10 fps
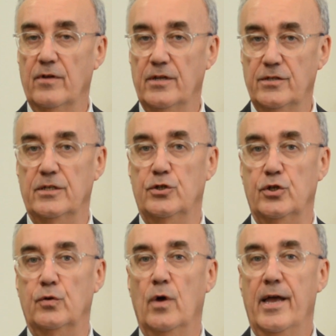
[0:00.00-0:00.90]
assist
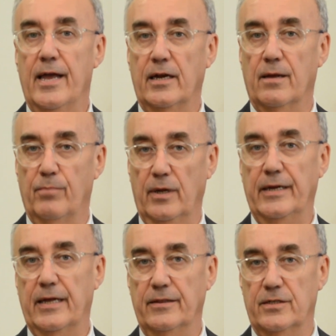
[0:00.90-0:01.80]
you in
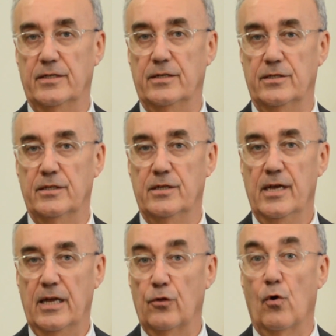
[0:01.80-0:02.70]
completing the census,
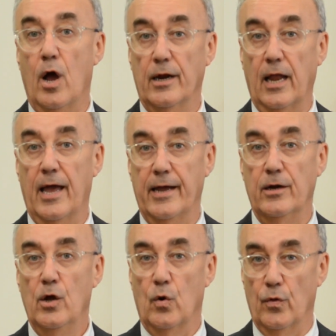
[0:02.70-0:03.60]
either online
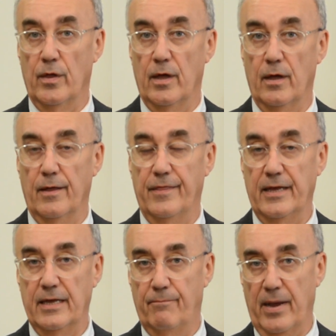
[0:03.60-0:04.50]
or
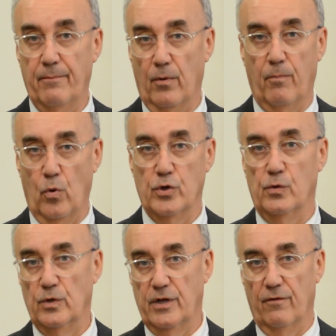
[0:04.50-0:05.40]
the paper portion,
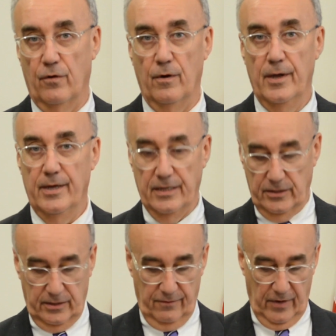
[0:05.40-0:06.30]
whichever
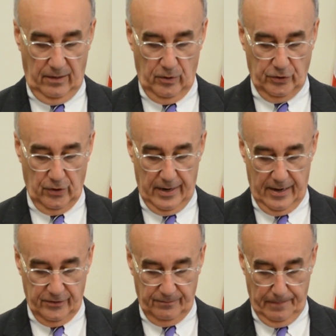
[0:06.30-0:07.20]
is available at your
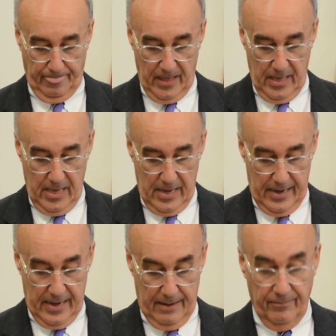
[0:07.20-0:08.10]
house.
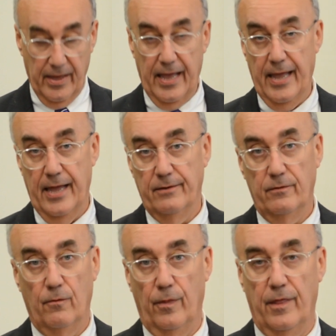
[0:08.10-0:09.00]

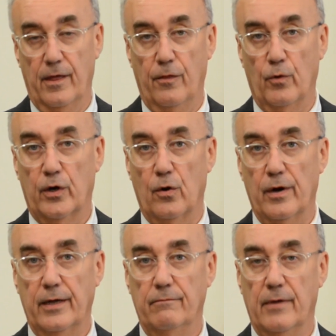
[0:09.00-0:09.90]
And the
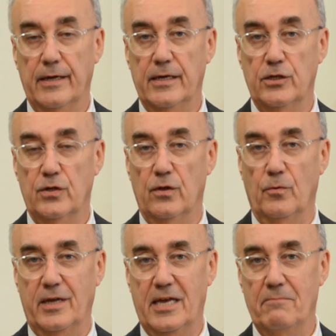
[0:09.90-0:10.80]
recurring issue that
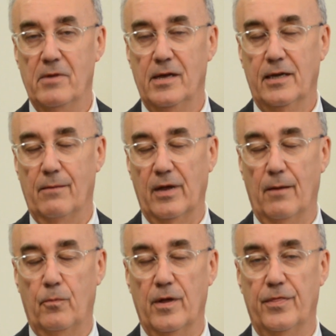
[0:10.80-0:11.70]
we keep coming
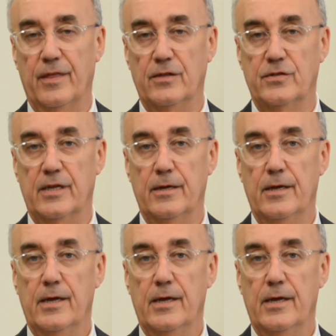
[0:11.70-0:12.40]
up with is that